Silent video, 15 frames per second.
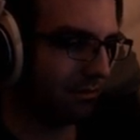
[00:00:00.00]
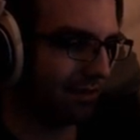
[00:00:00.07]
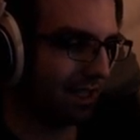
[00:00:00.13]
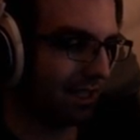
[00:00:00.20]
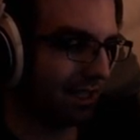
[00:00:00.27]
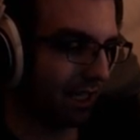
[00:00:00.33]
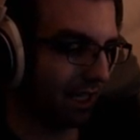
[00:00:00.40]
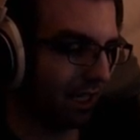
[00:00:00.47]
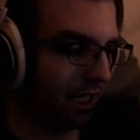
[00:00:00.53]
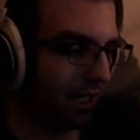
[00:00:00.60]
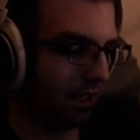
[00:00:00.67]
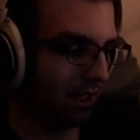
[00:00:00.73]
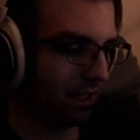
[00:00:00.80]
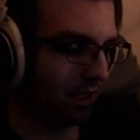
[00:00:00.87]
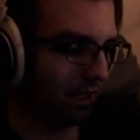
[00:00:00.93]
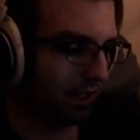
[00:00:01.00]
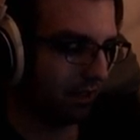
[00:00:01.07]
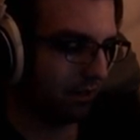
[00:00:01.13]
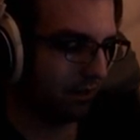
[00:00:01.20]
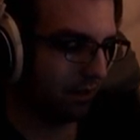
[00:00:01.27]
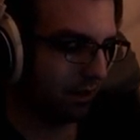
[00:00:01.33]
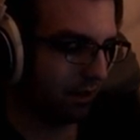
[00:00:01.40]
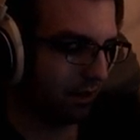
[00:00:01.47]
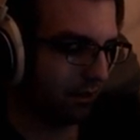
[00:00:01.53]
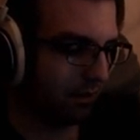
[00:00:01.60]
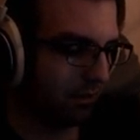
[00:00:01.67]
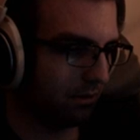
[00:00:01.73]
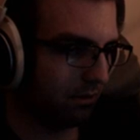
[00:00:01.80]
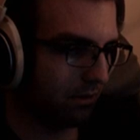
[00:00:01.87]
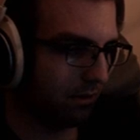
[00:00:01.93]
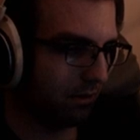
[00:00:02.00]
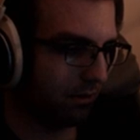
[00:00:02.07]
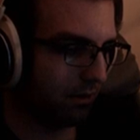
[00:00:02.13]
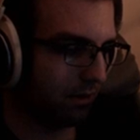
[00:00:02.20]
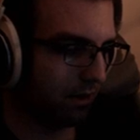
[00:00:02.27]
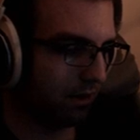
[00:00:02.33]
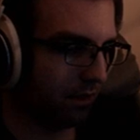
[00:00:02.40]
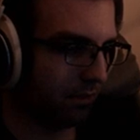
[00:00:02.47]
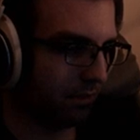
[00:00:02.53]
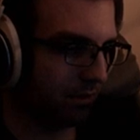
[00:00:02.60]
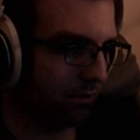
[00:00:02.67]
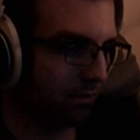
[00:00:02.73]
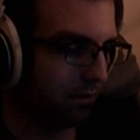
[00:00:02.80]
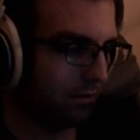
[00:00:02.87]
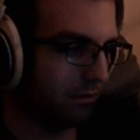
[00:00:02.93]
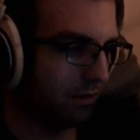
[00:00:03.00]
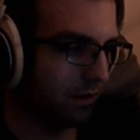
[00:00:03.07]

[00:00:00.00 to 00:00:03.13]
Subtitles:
tend to get out of class a lot, which I thought was cool.